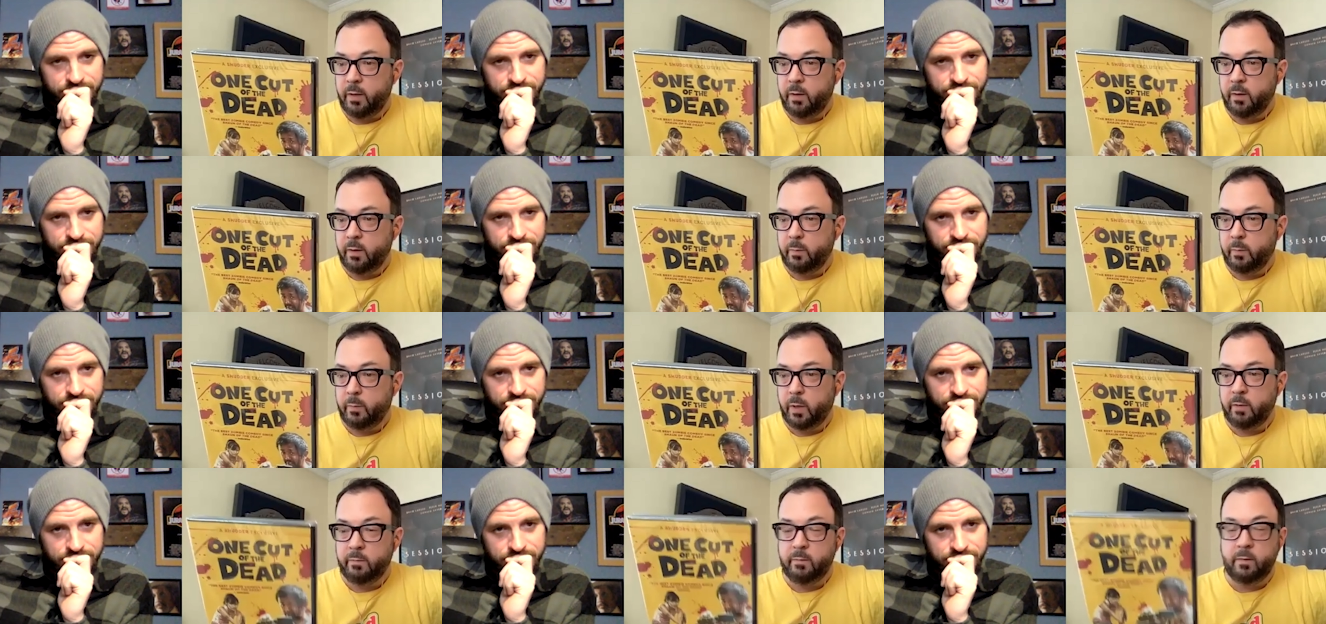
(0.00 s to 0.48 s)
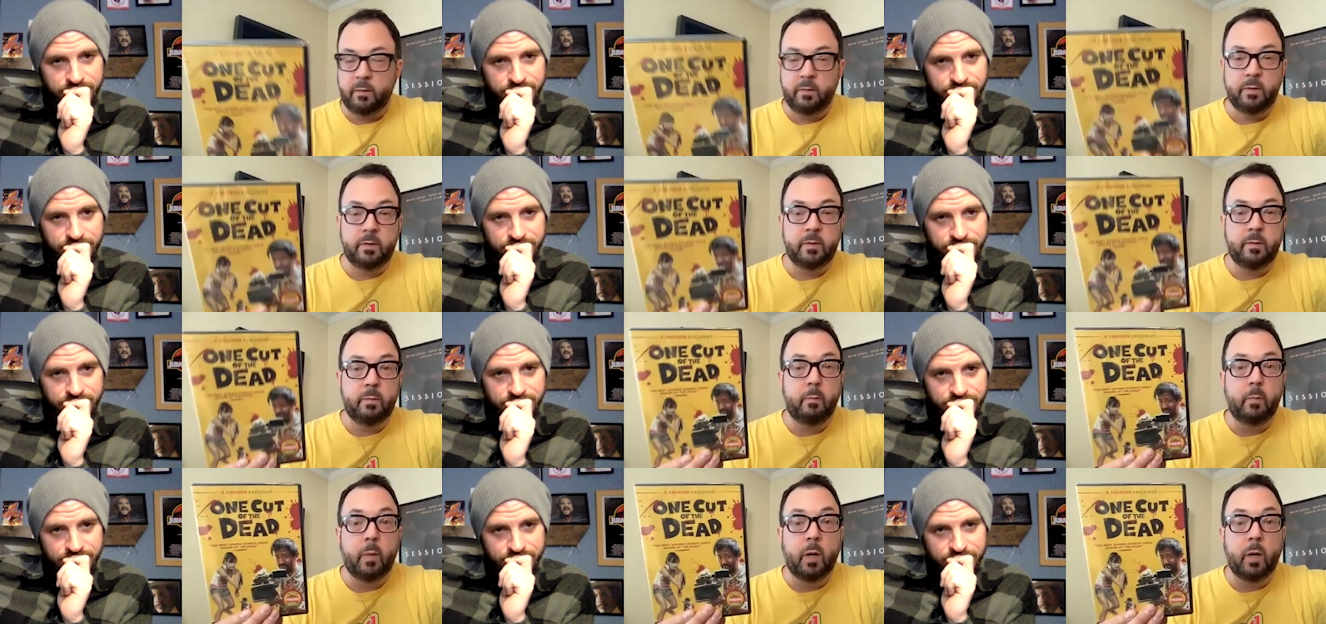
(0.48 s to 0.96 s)
Speaker 1: A marvelous,
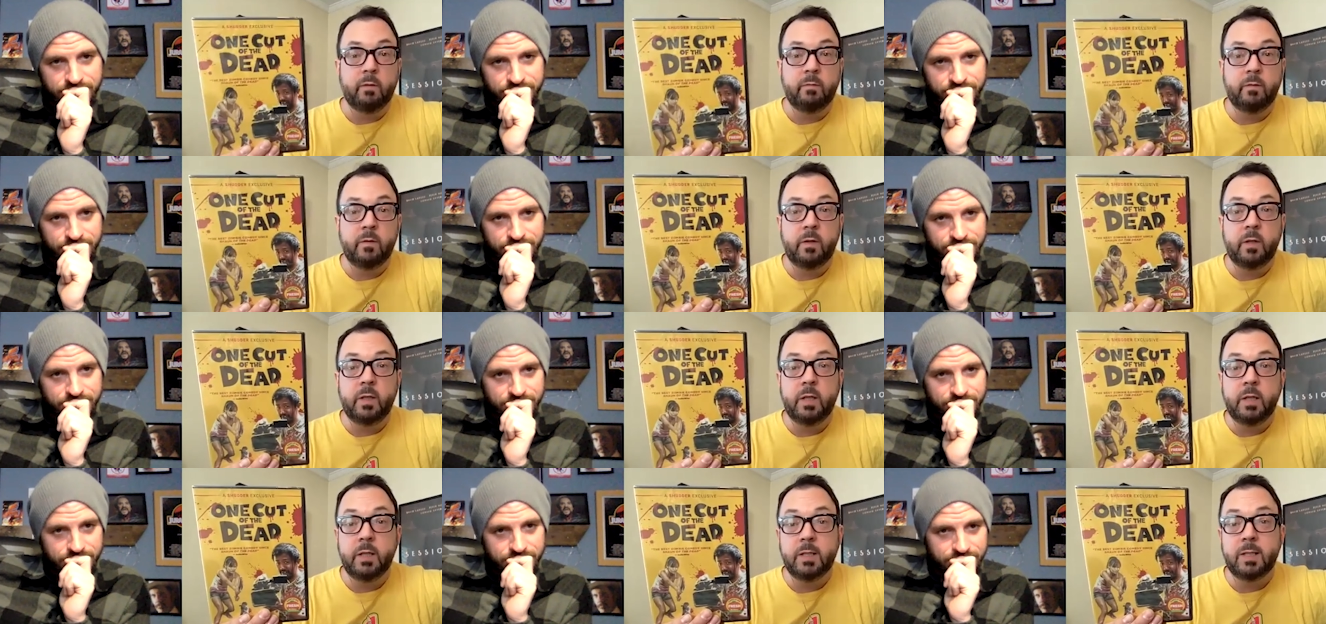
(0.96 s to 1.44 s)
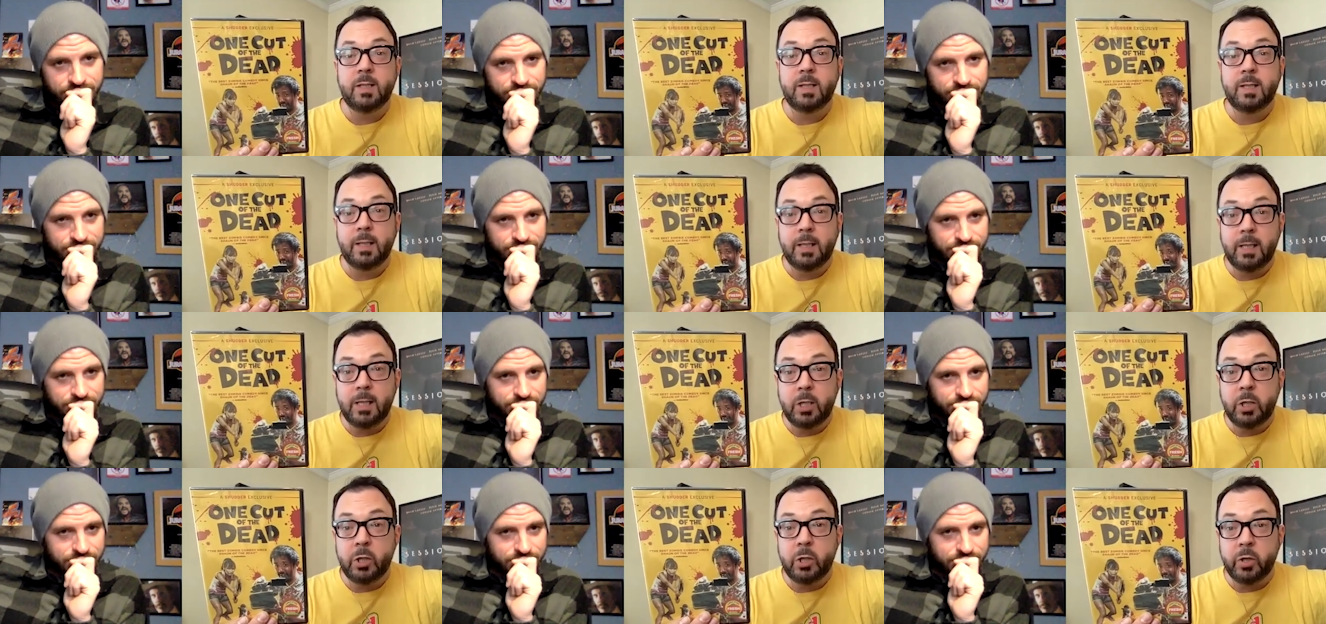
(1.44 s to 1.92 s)

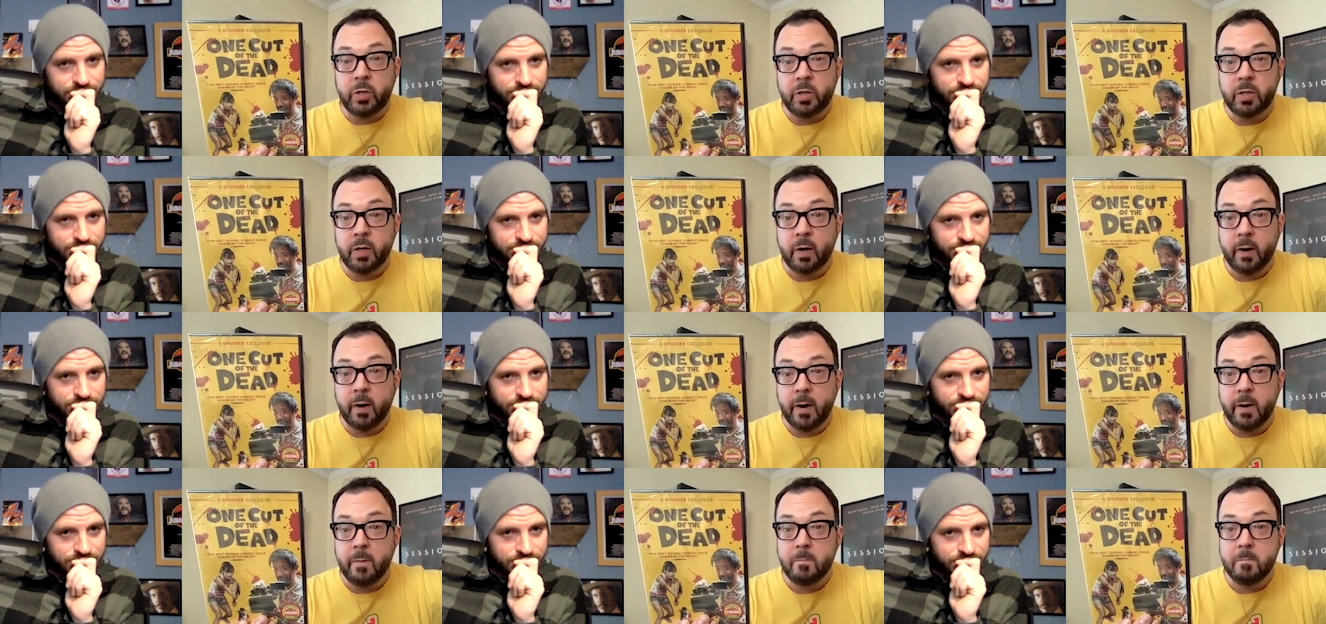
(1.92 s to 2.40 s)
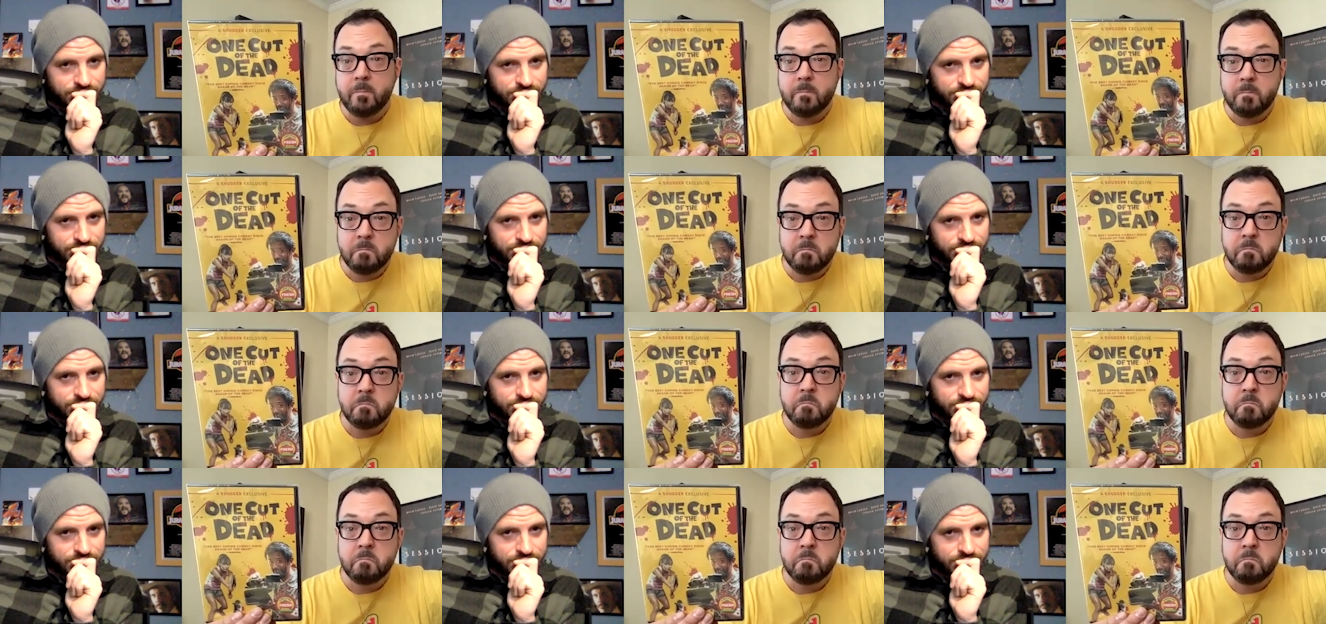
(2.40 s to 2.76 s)
marvelously good time.